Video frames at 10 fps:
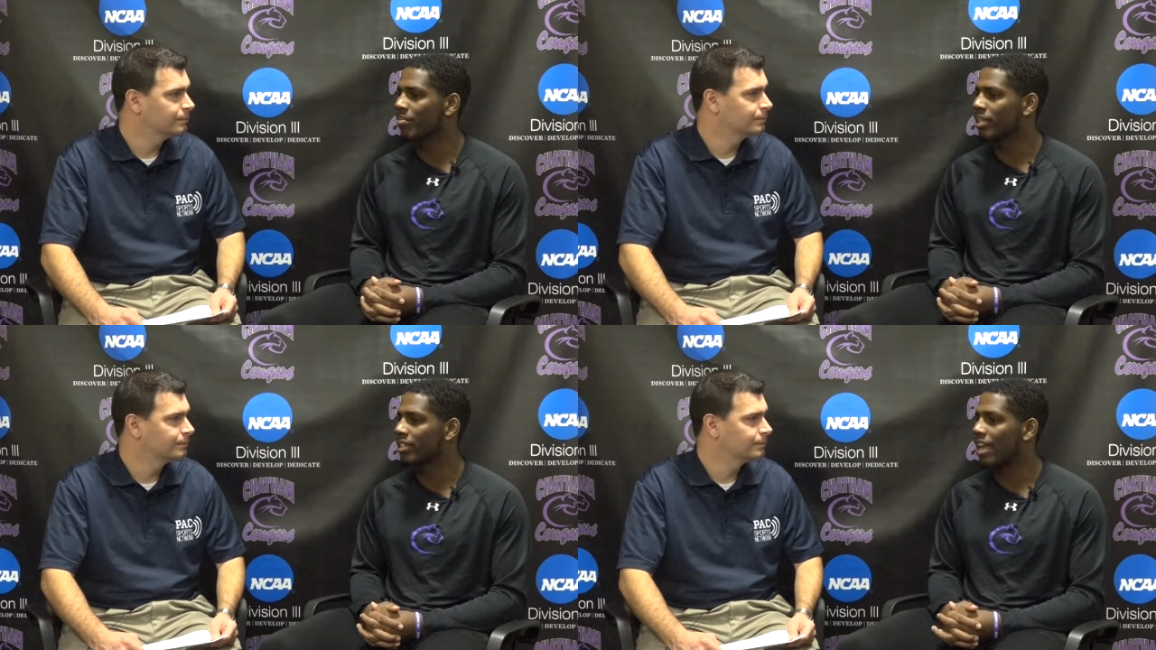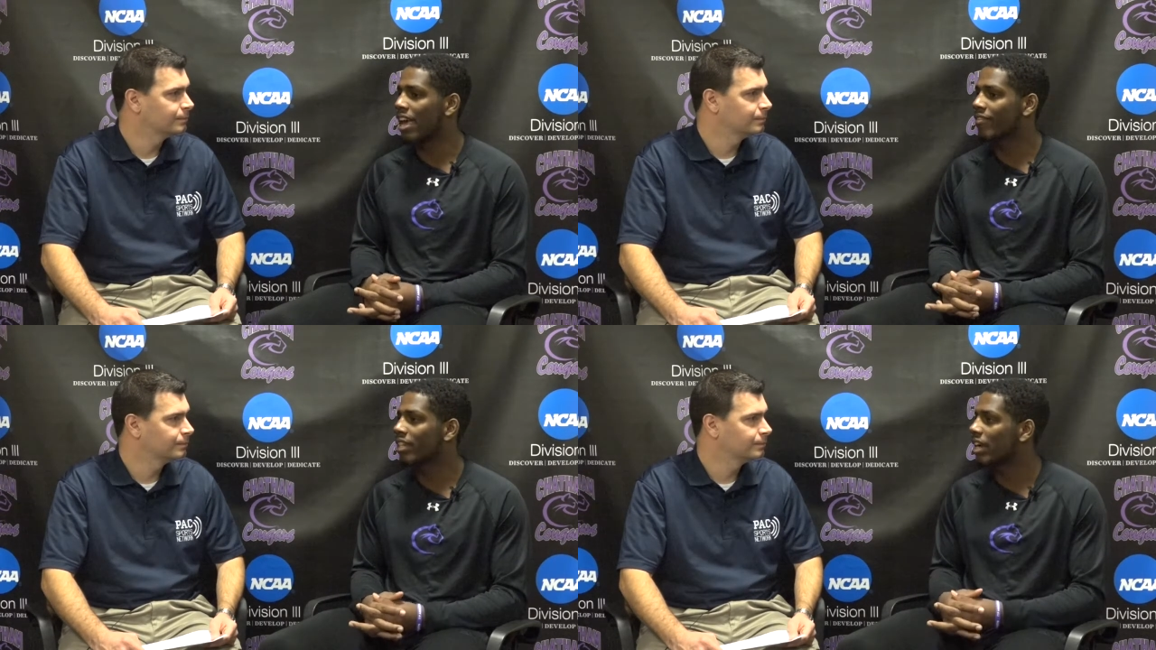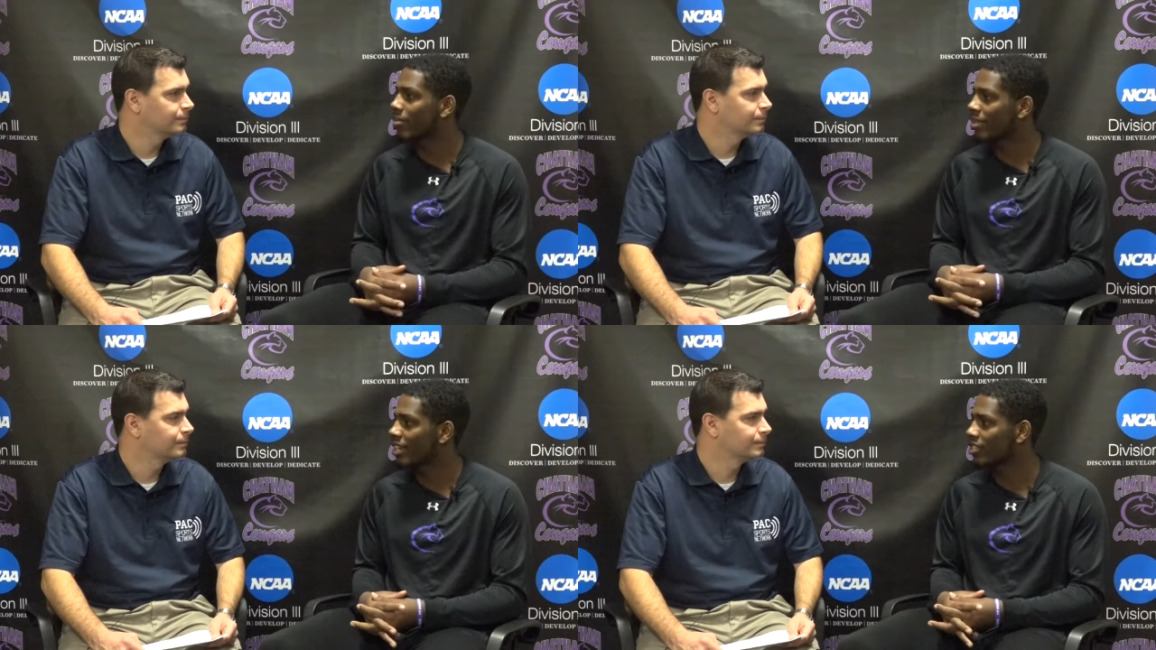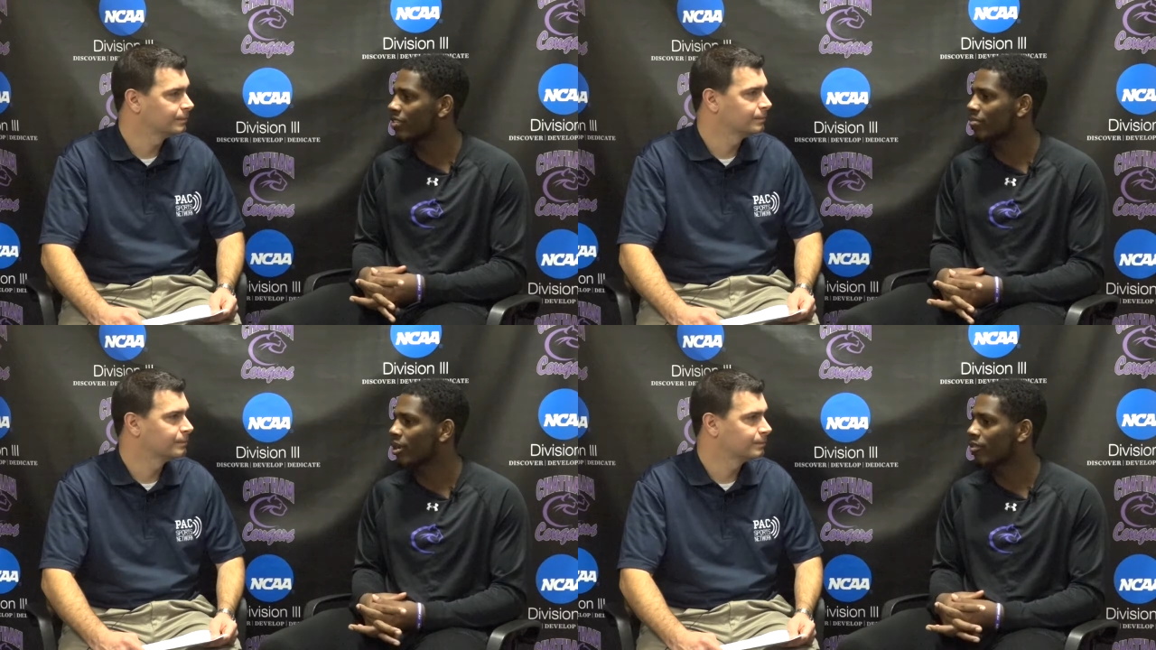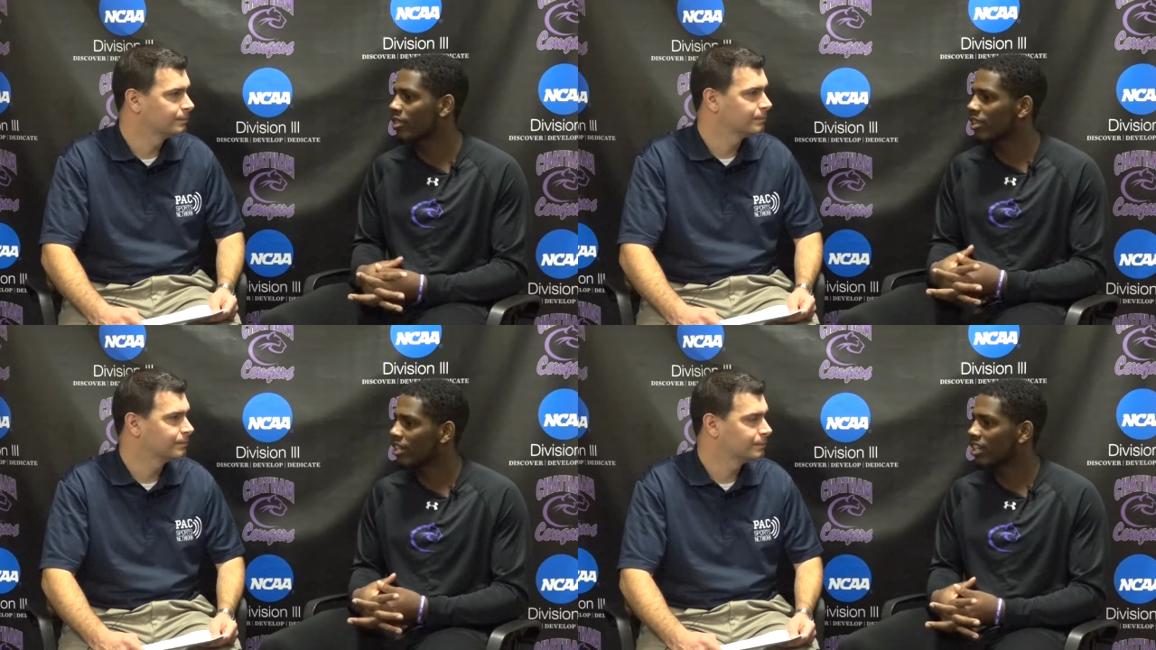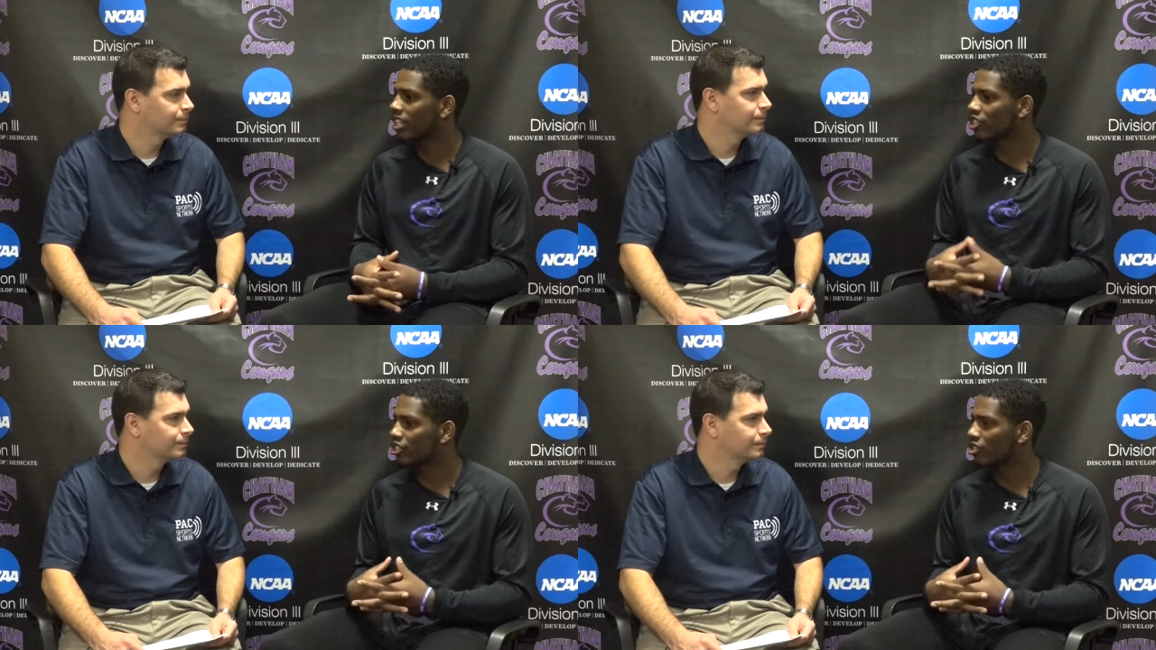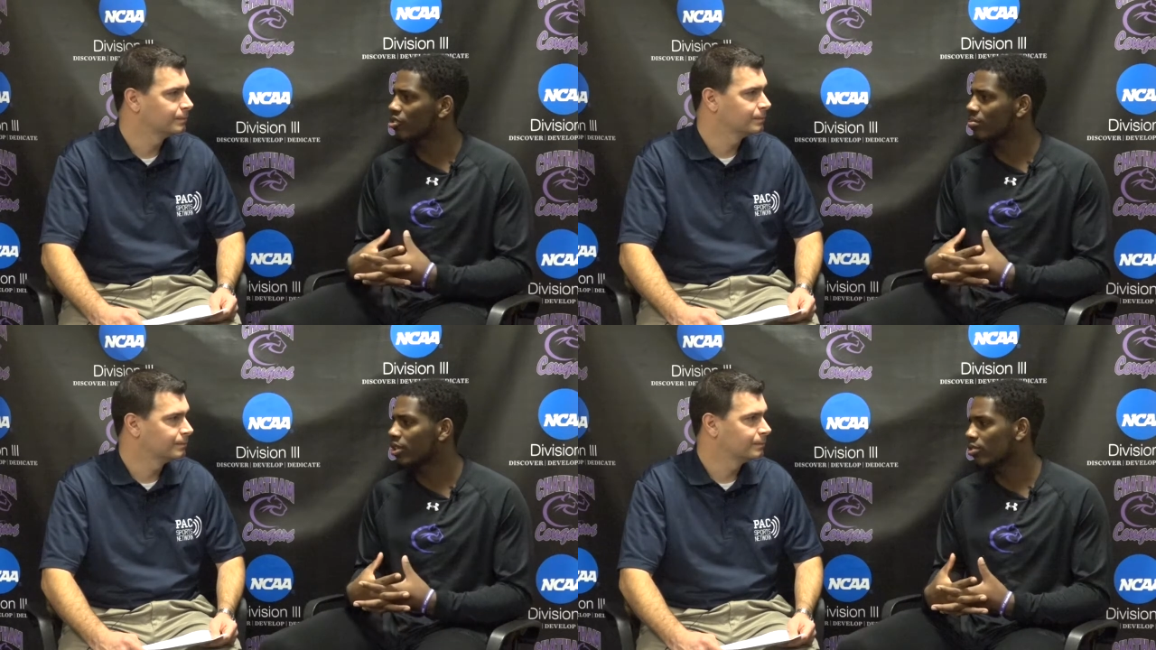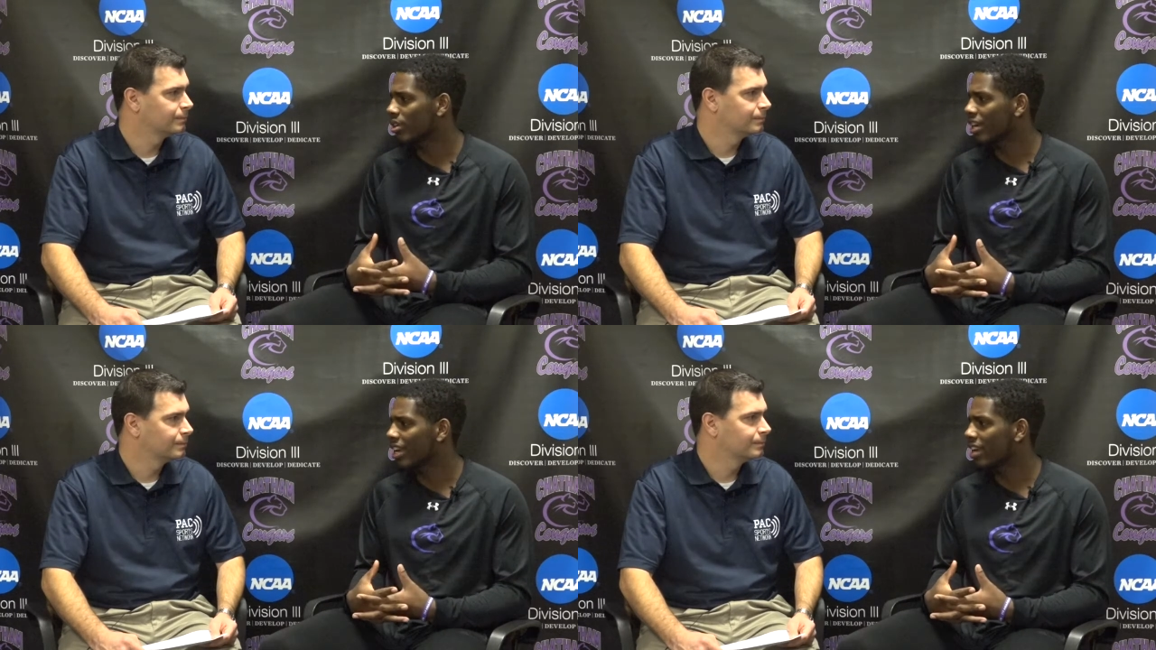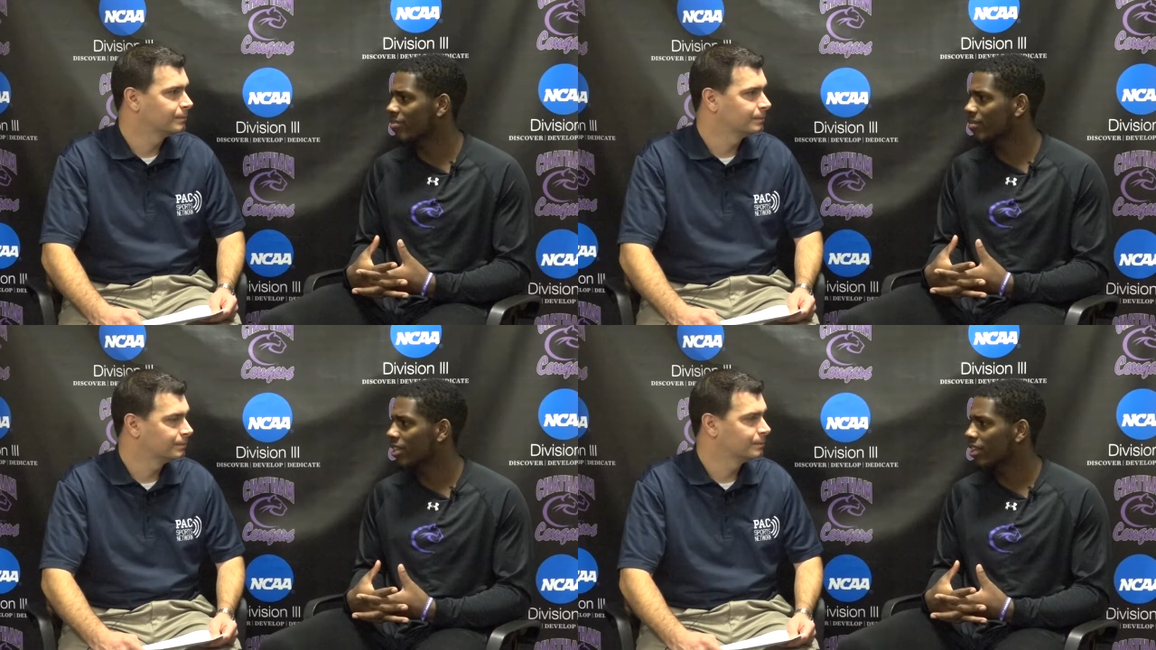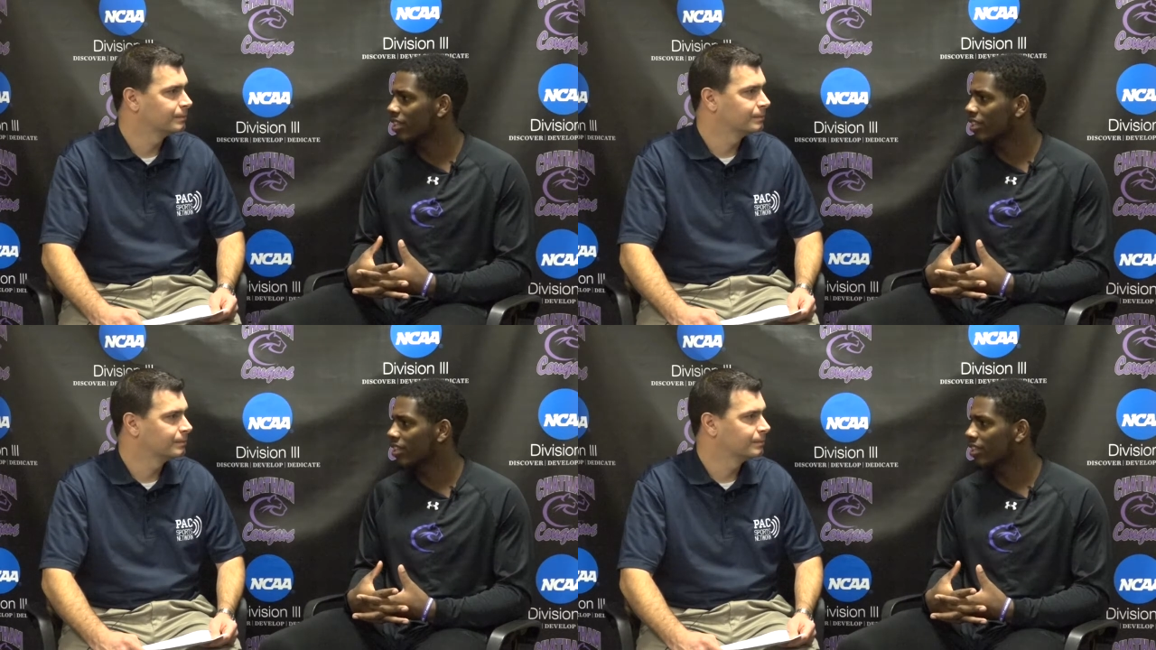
Speaker 1: But to have the combination of both kind of shows me who I am